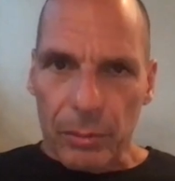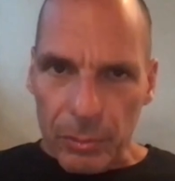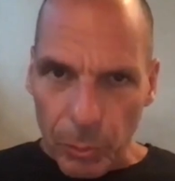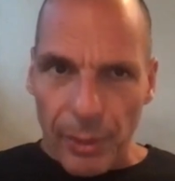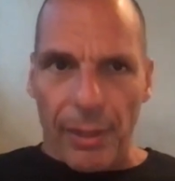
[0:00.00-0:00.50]

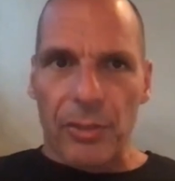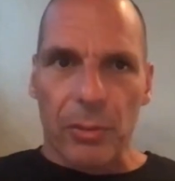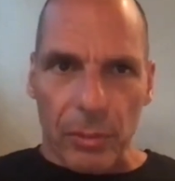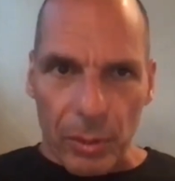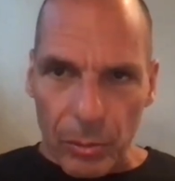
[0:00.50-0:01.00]
with us,
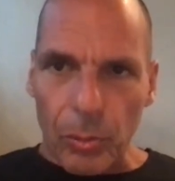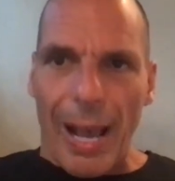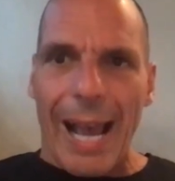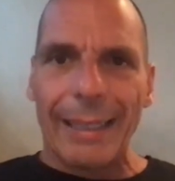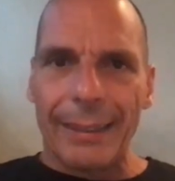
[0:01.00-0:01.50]
you know, to
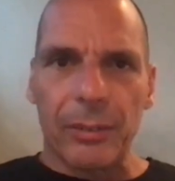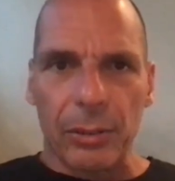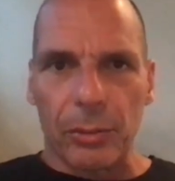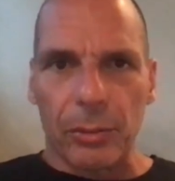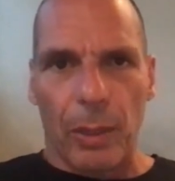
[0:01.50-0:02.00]
add
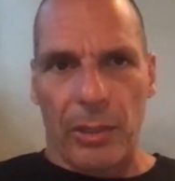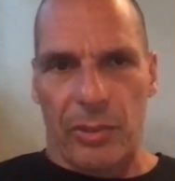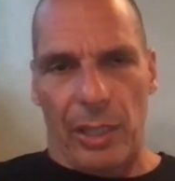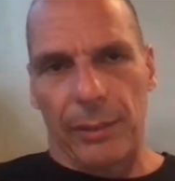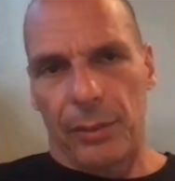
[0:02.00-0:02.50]
it to our
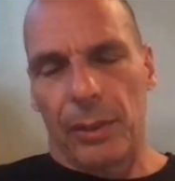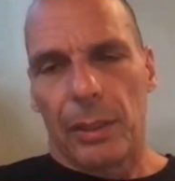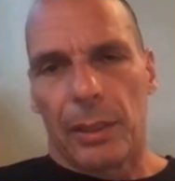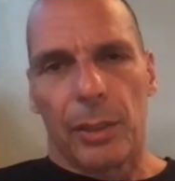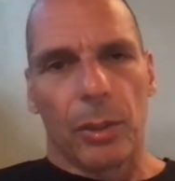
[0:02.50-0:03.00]
strength,
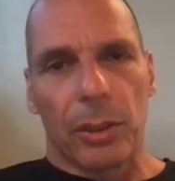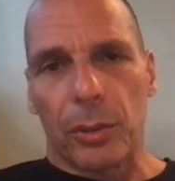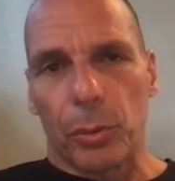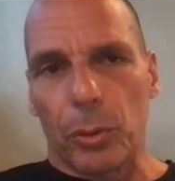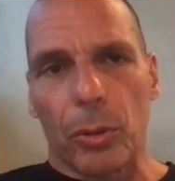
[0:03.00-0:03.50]
in order
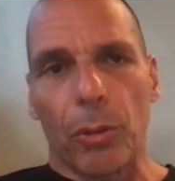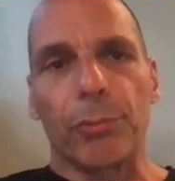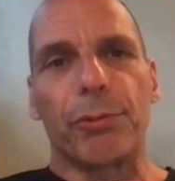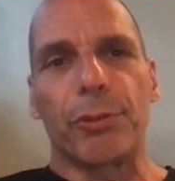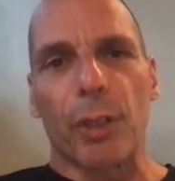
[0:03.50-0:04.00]
to
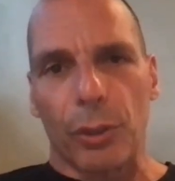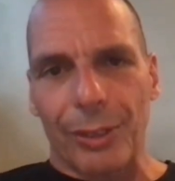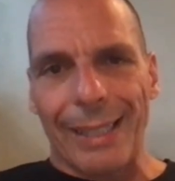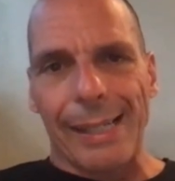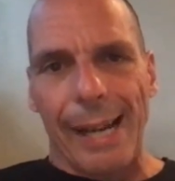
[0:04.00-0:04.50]
confront
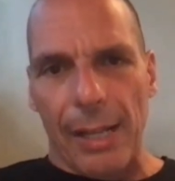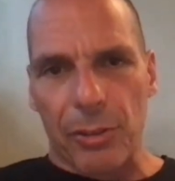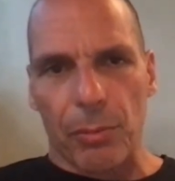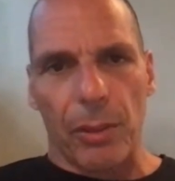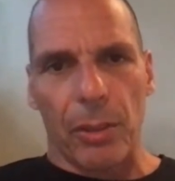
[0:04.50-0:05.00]
and clash with the